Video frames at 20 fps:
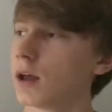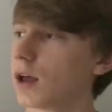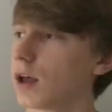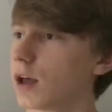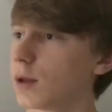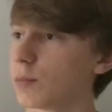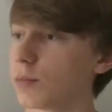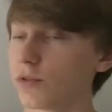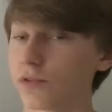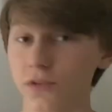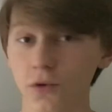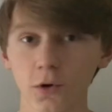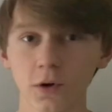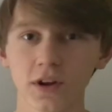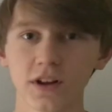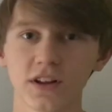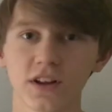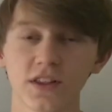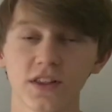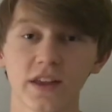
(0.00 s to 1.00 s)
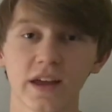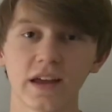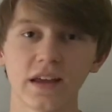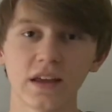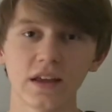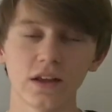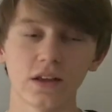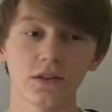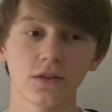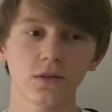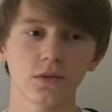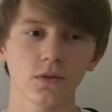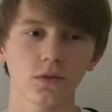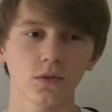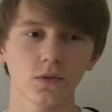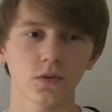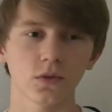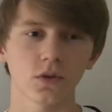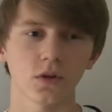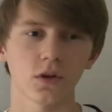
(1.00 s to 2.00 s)
And before he did that, he had
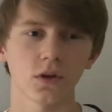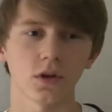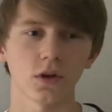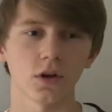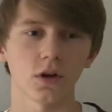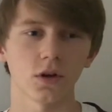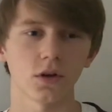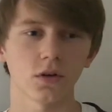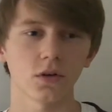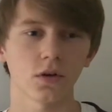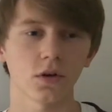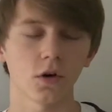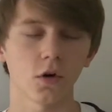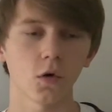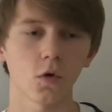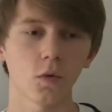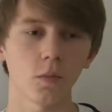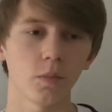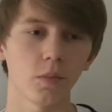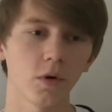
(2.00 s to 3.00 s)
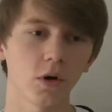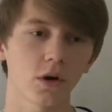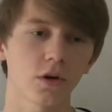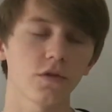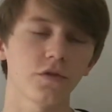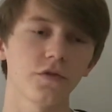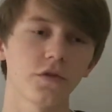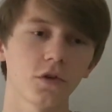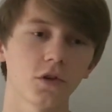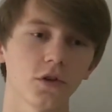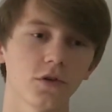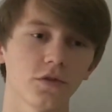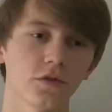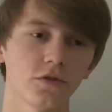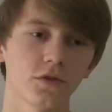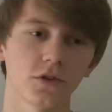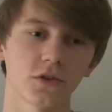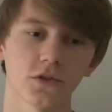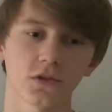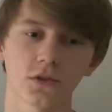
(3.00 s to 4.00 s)
a whole book full of
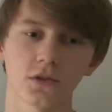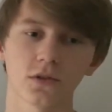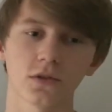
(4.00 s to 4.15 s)
just